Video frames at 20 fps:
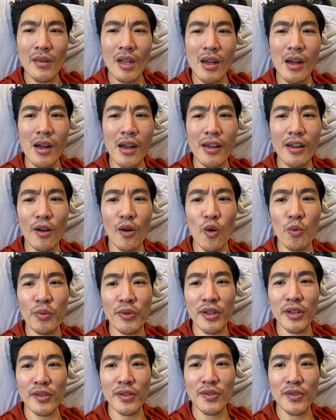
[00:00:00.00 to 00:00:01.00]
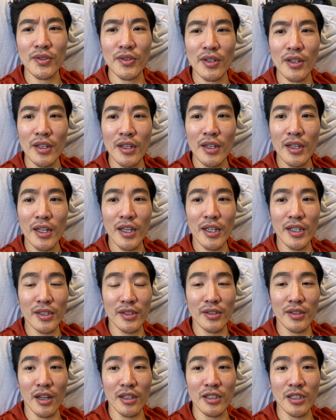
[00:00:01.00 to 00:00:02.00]
I hope this is
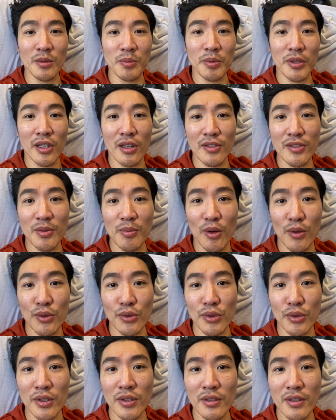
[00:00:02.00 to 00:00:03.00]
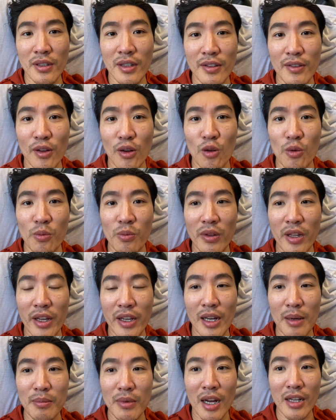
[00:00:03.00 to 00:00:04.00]
not just because of Motrin. I hope like
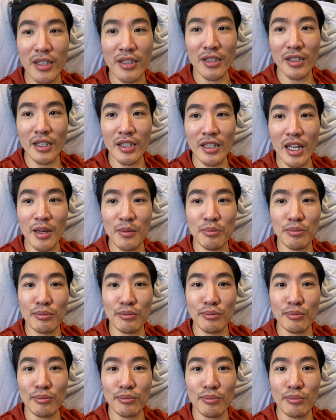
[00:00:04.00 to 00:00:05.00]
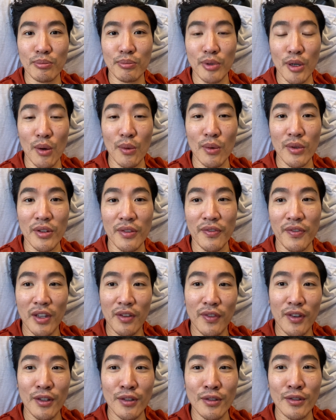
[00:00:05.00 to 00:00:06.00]
I'm actually like broke the
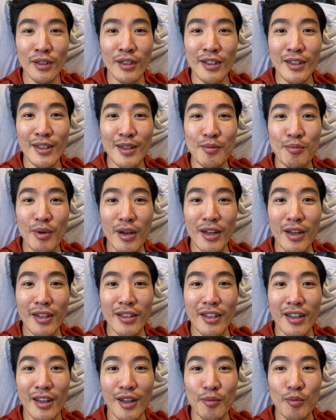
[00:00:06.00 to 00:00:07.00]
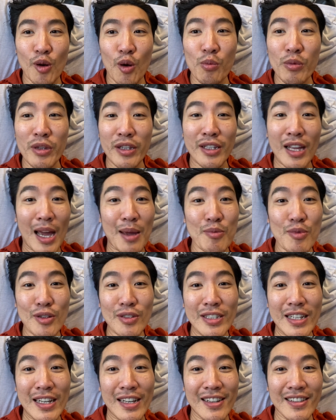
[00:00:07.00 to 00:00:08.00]
fever, but only time will
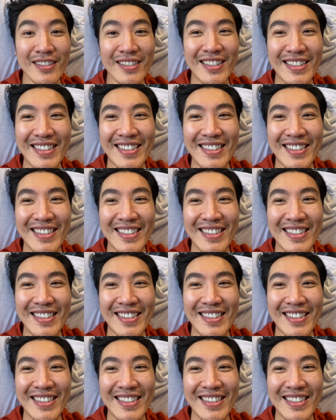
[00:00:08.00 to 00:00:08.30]
tell.